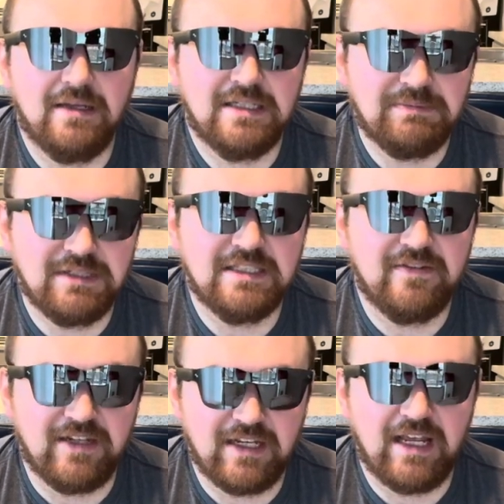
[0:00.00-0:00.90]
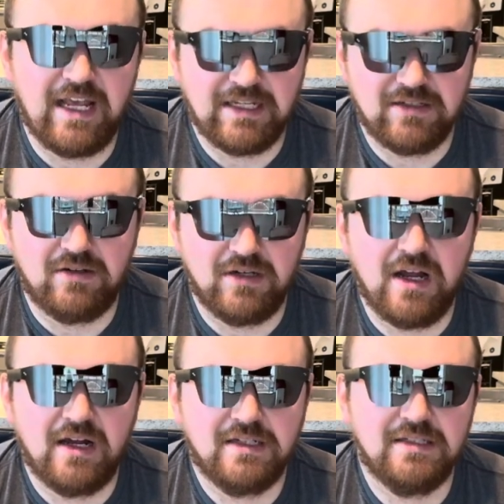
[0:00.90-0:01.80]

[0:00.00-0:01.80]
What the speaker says: specific XR docks,